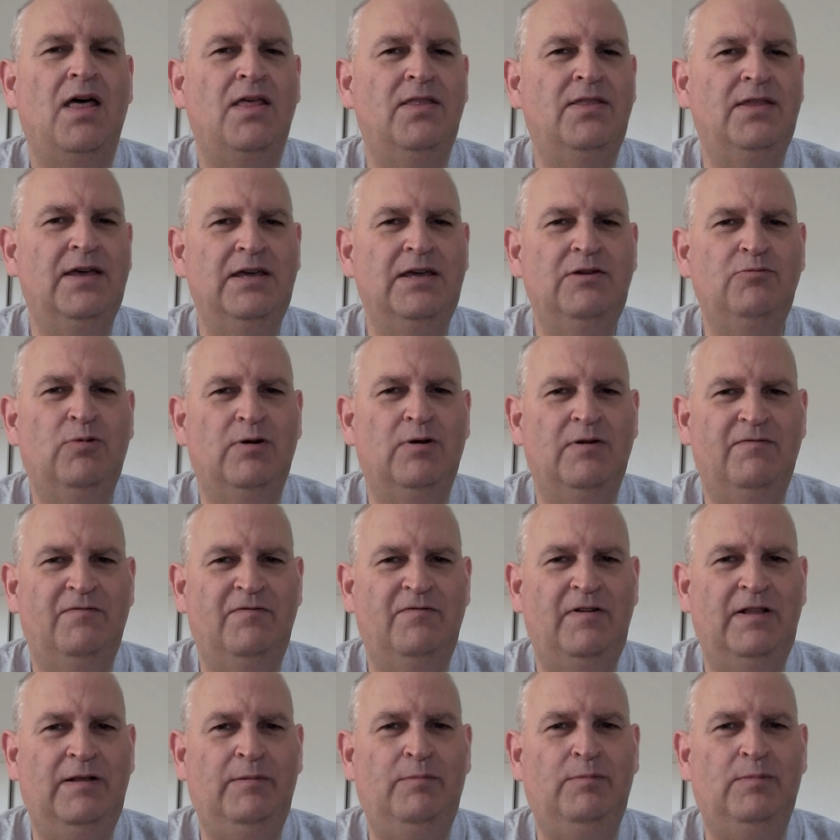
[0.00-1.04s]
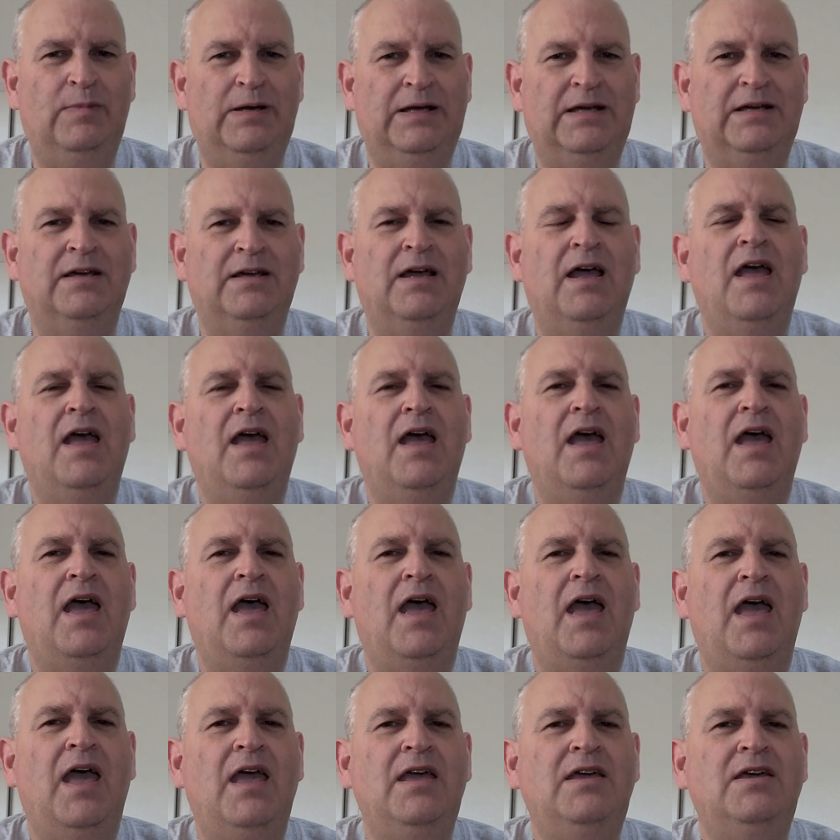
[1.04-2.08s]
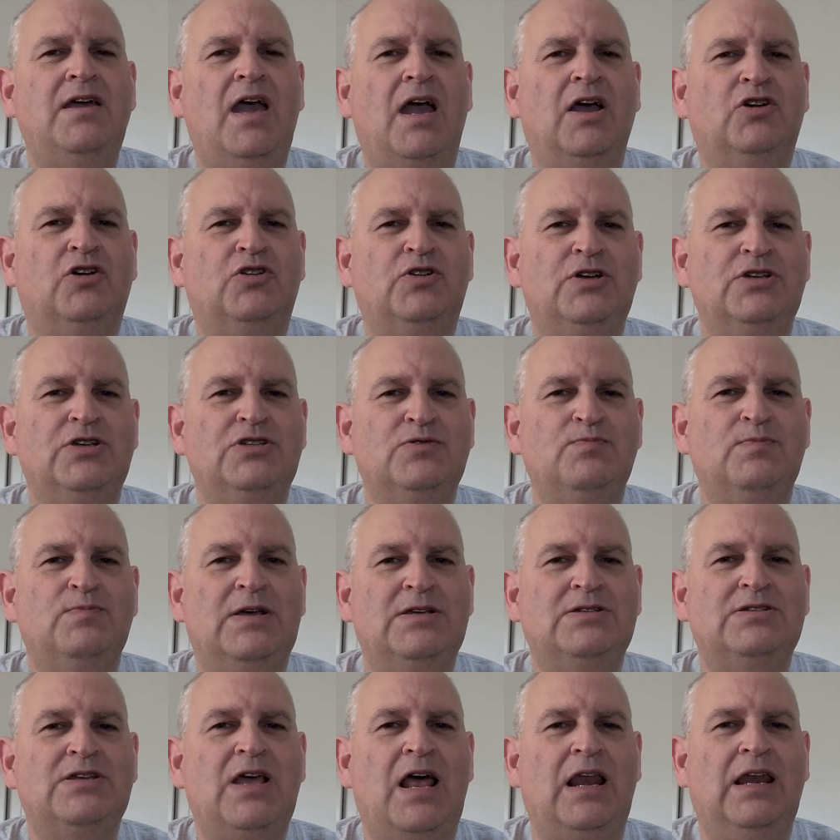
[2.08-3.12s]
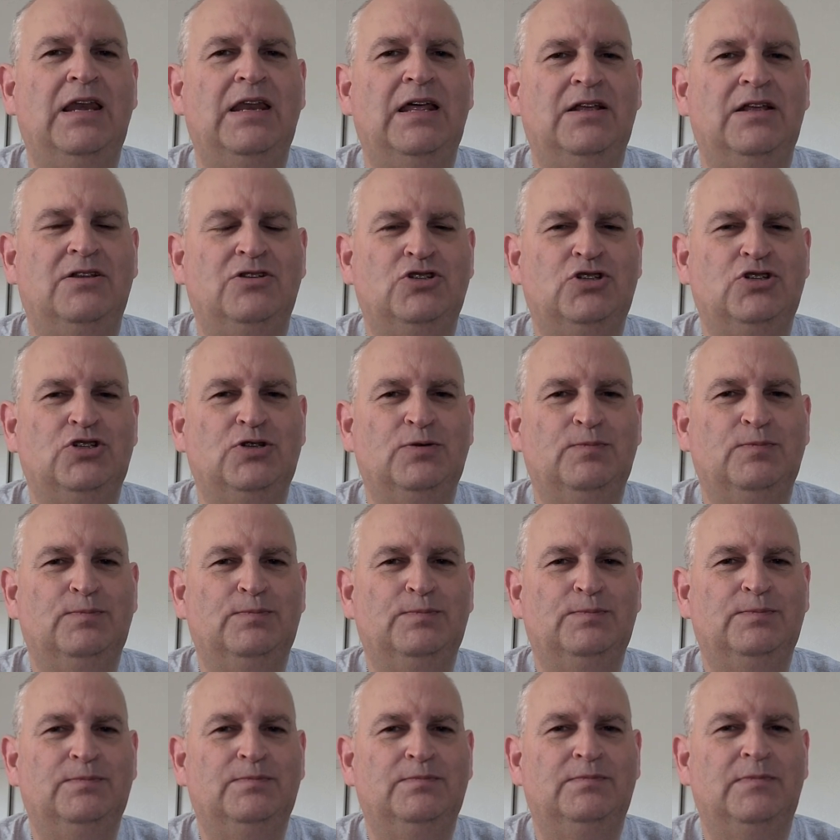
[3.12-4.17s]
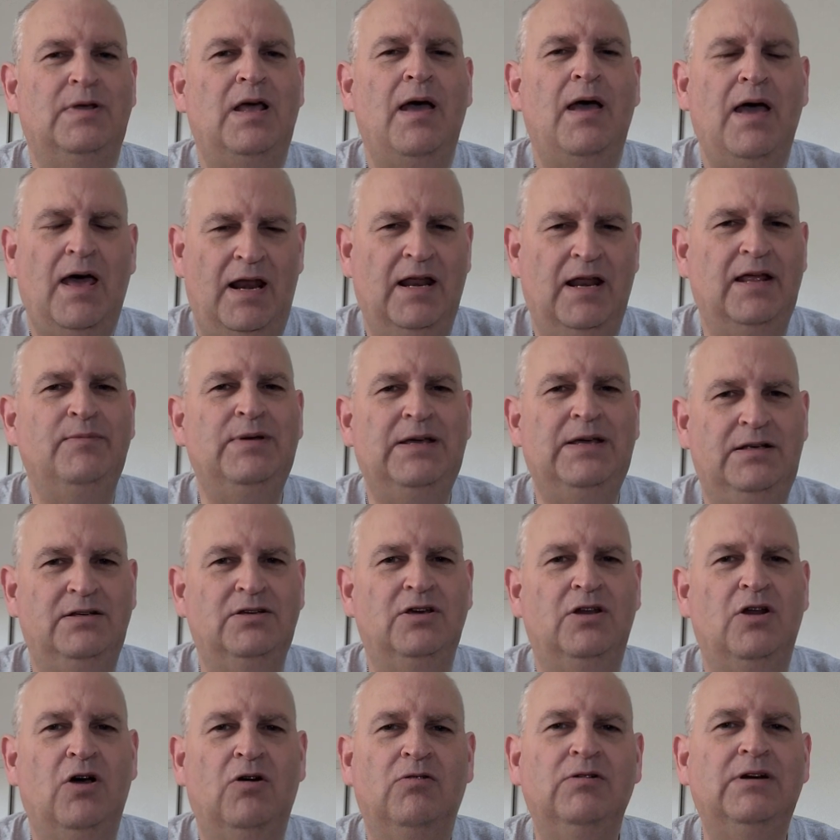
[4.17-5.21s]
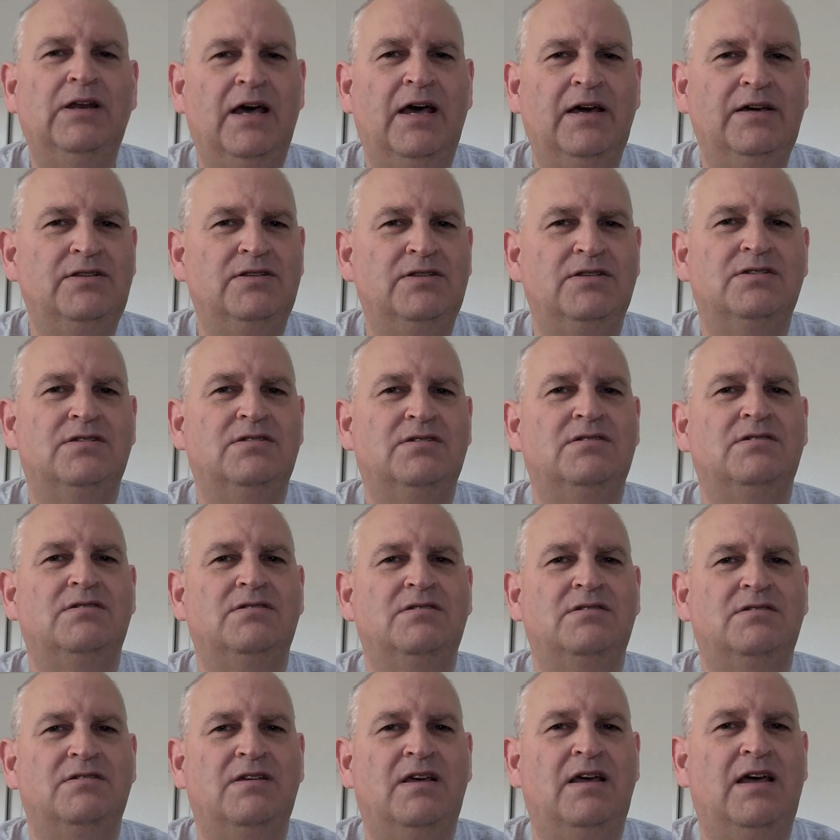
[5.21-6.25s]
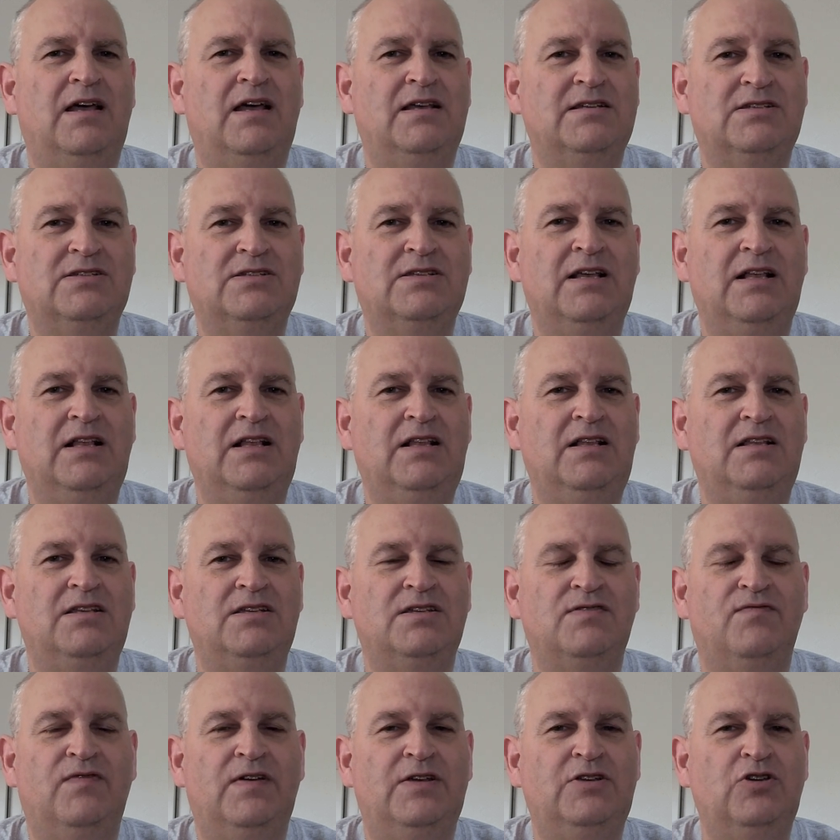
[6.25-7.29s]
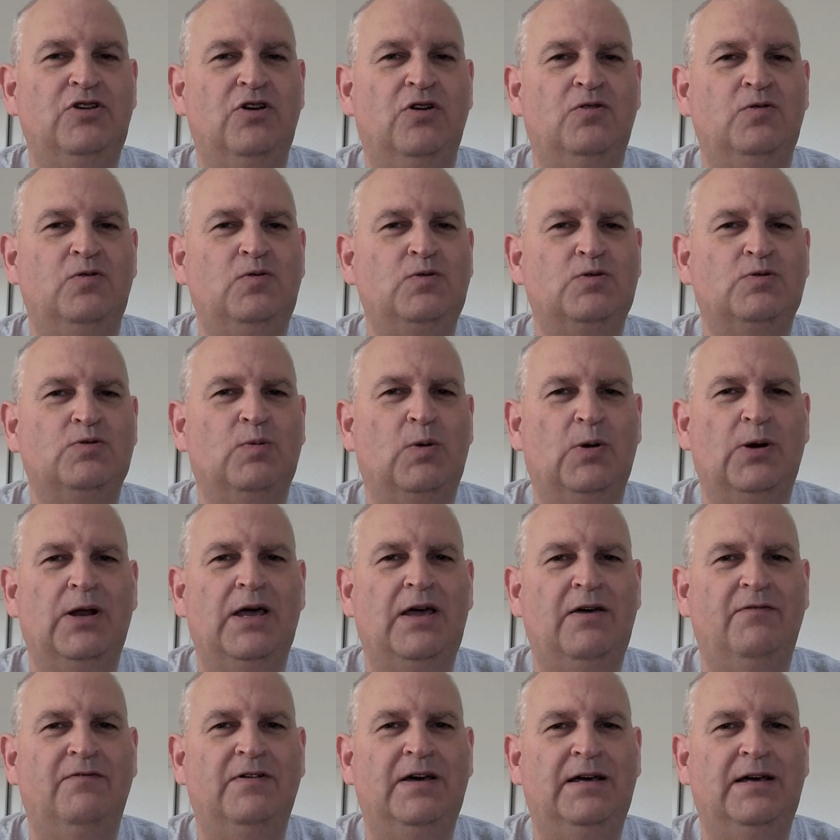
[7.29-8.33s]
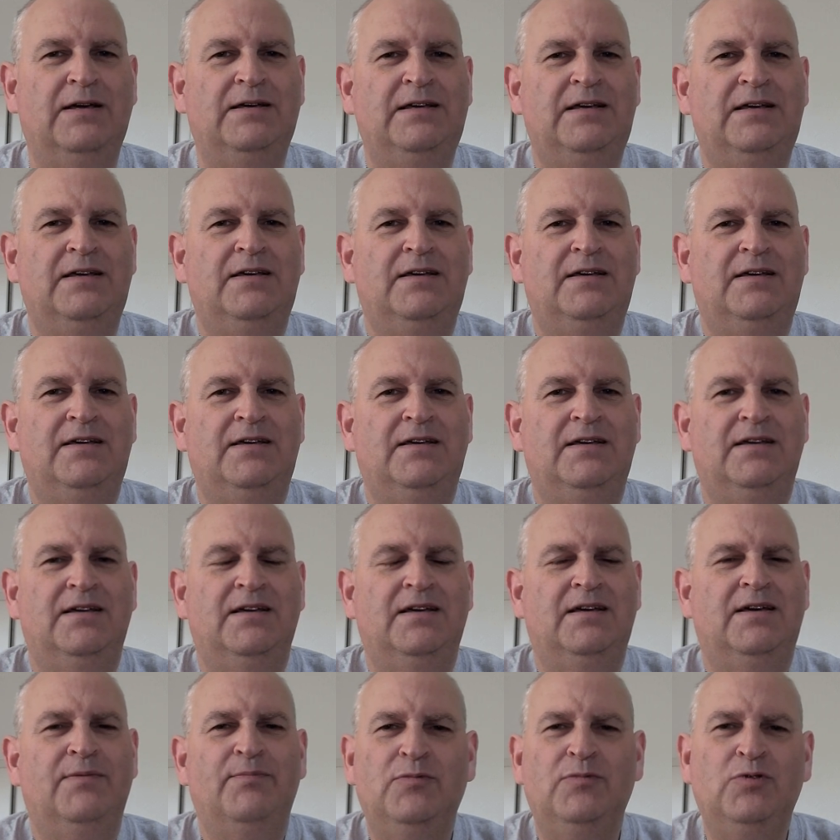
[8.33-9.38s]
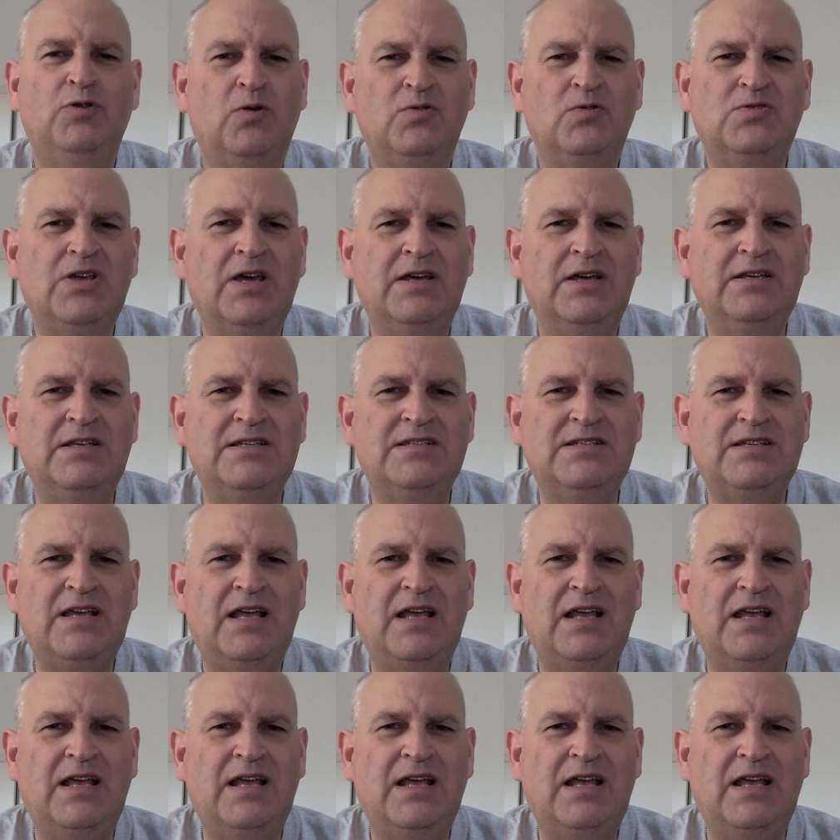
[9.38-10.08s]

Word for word: they were filming a Christmas lunch. And I mean, you know, lights, uh, stills, videos, whatever. No sign of